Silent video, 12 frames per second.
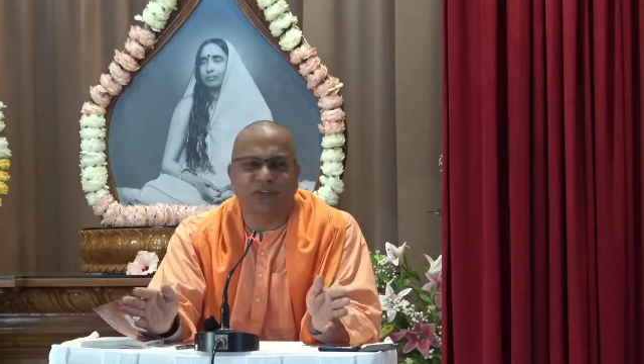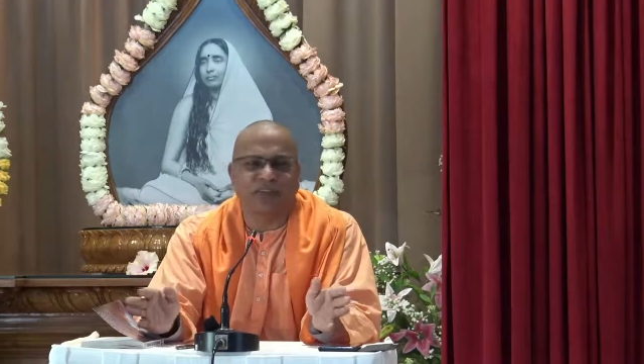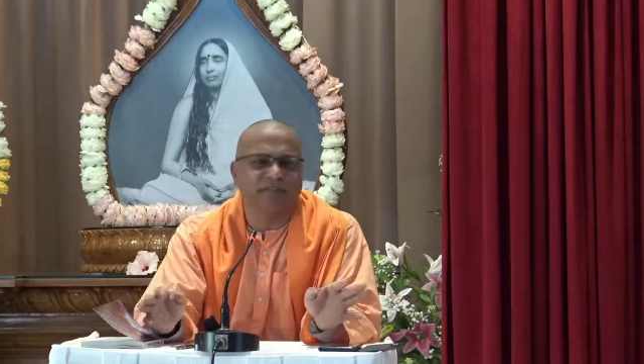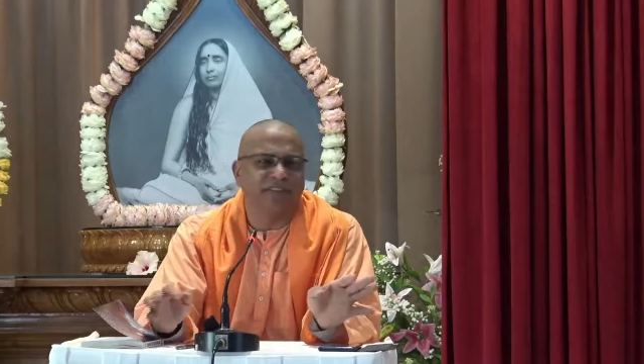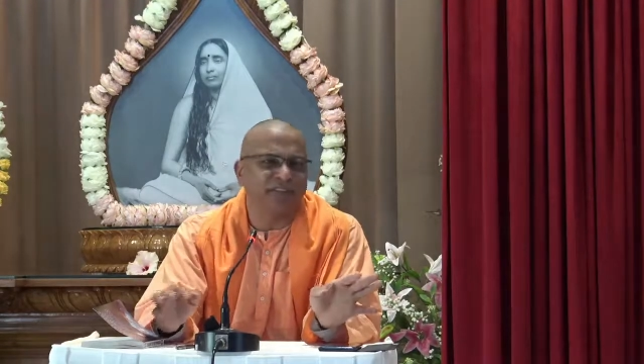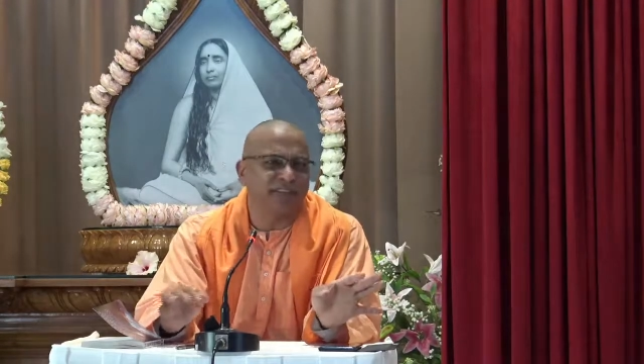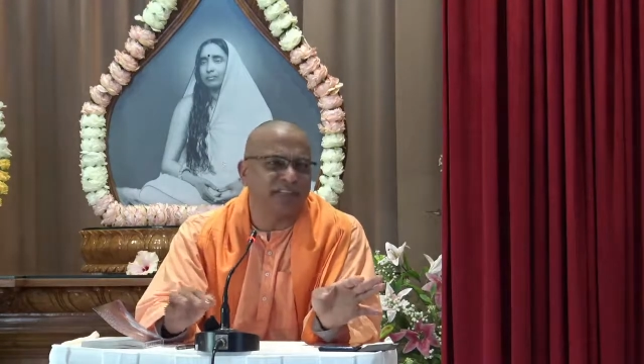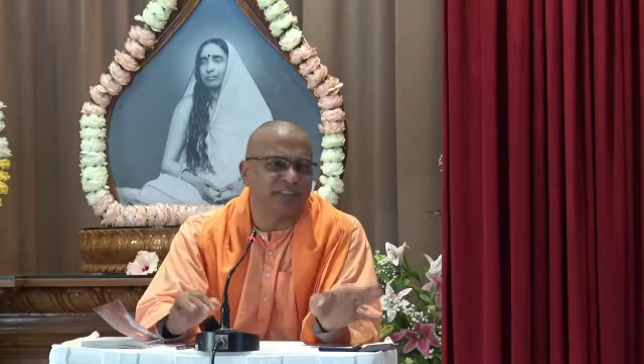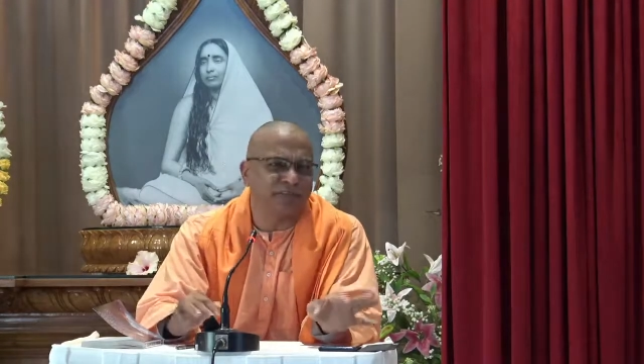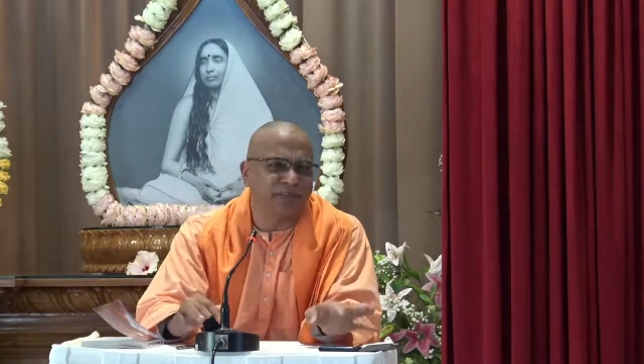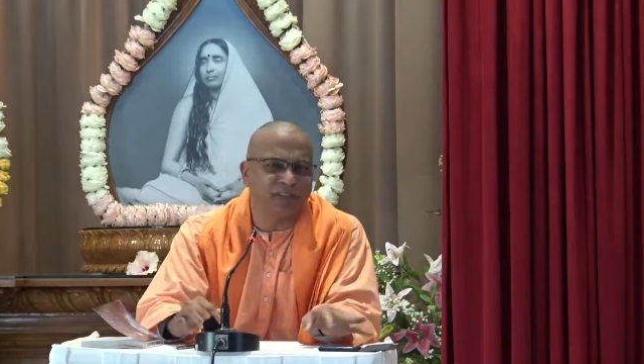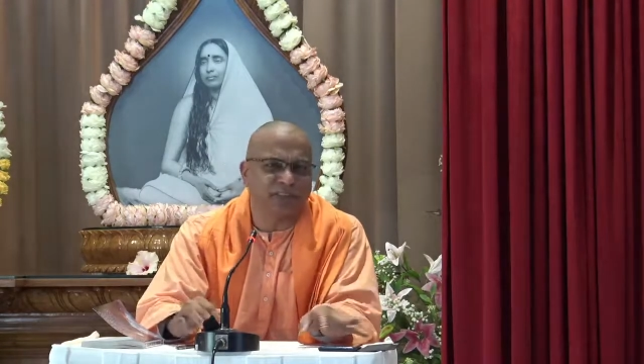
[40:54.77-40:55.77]
to have these
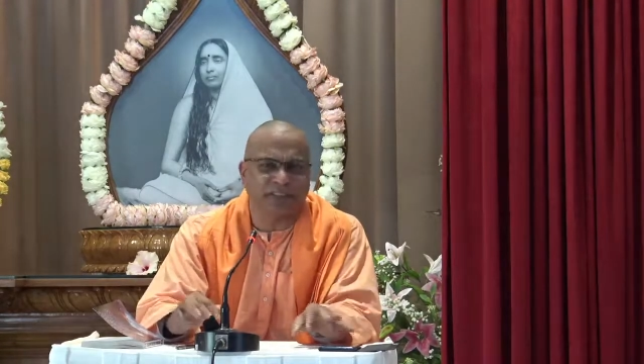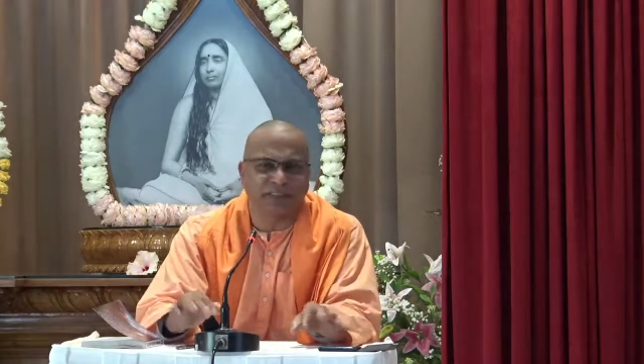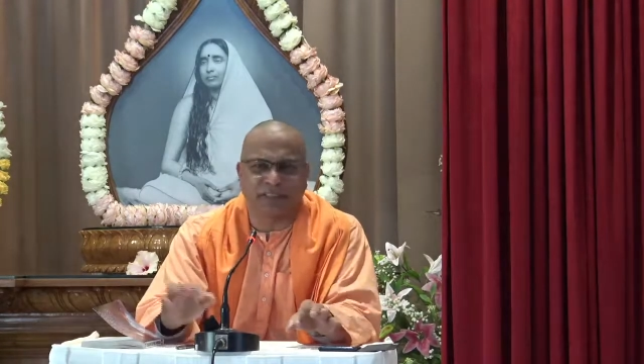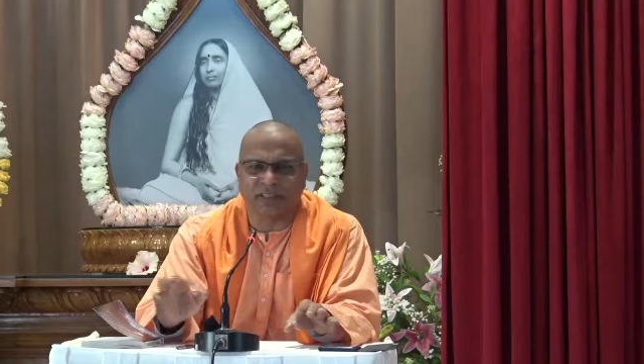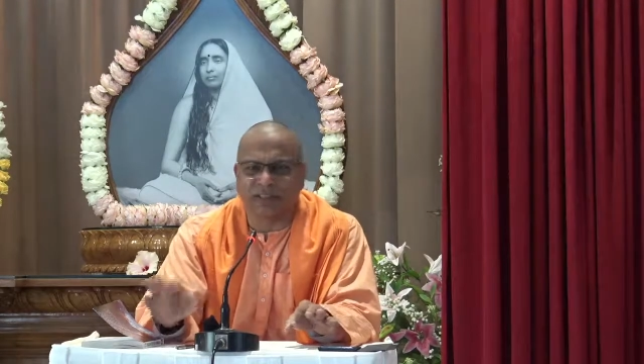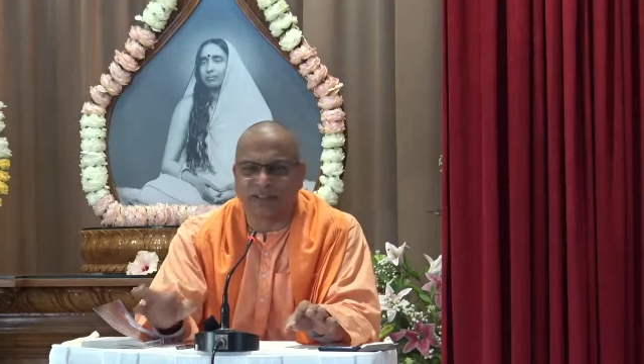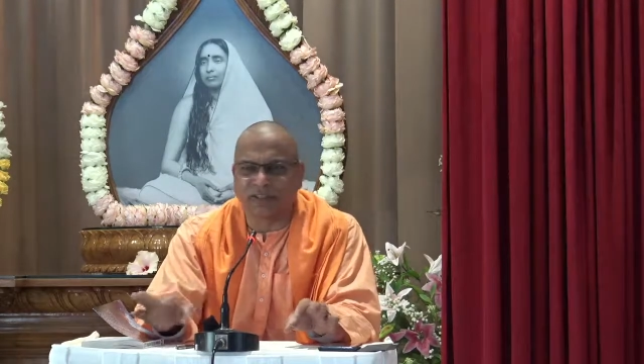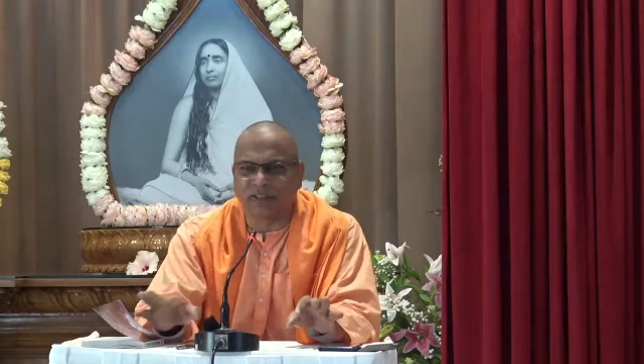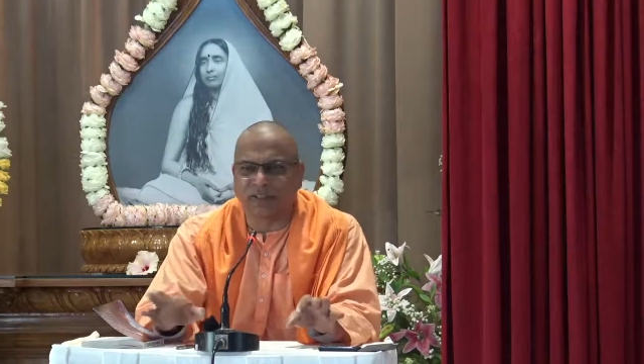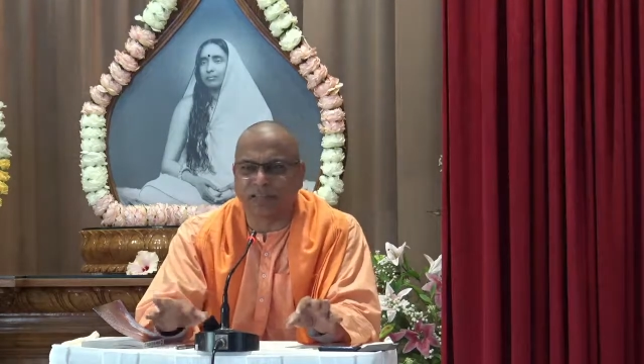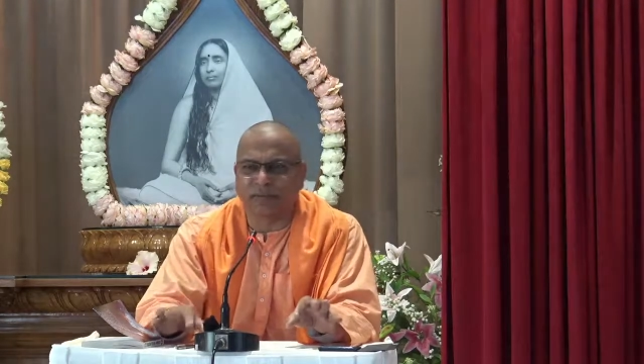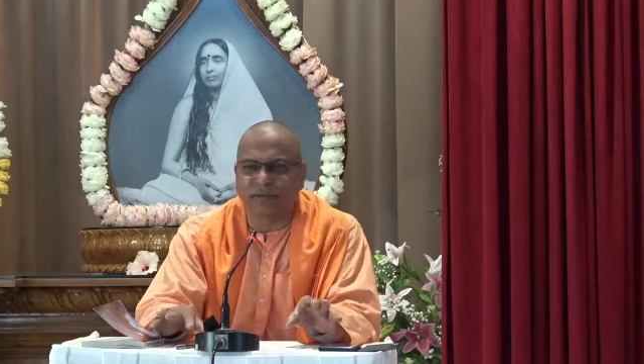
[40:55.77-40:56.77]
sense pleasures and all
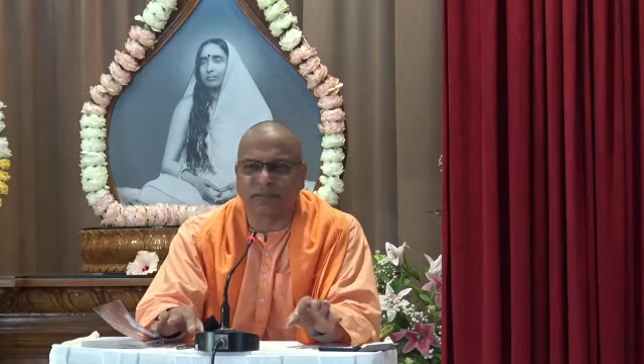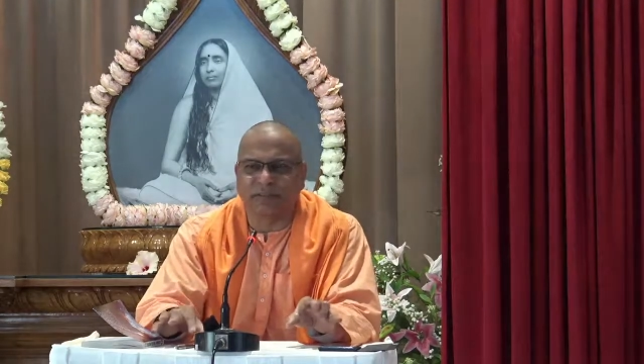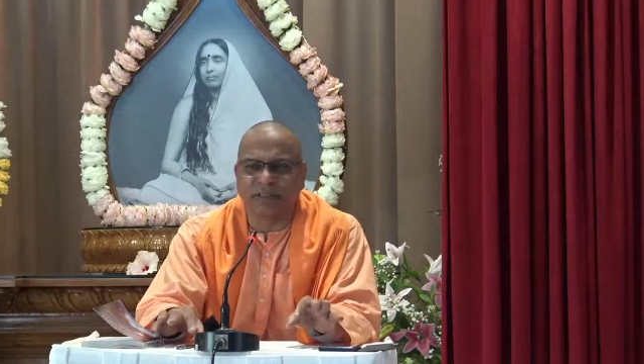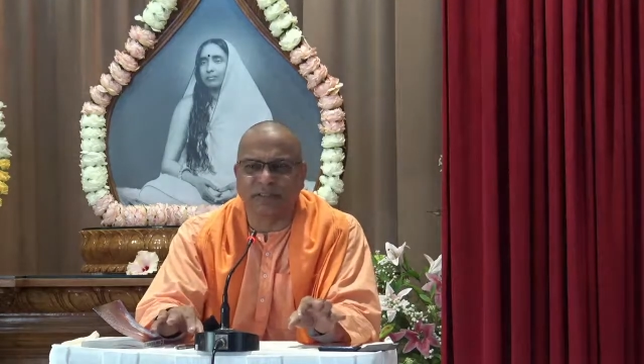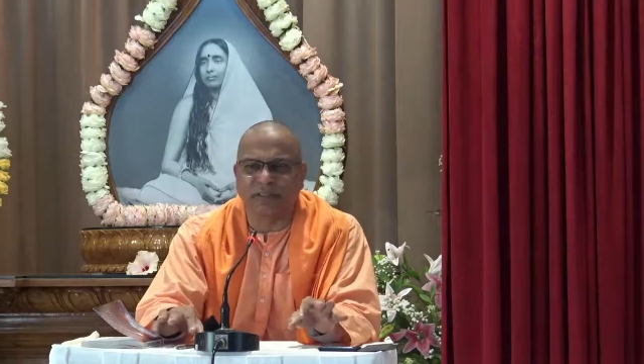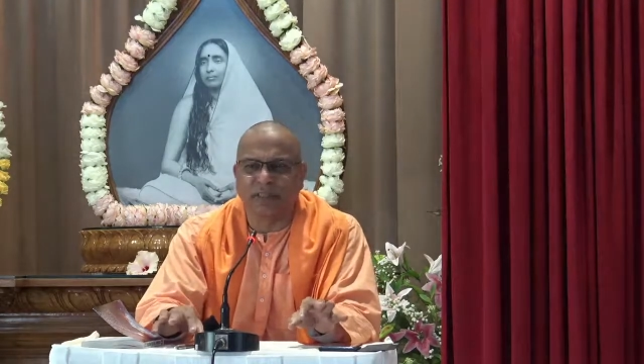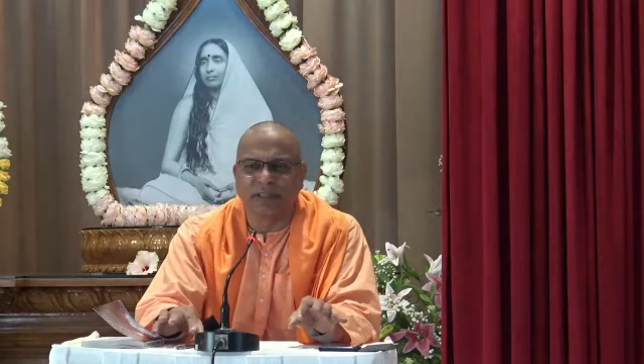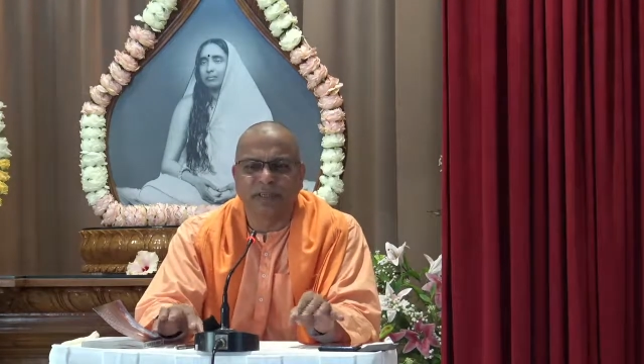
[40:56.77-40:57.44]
those type of things,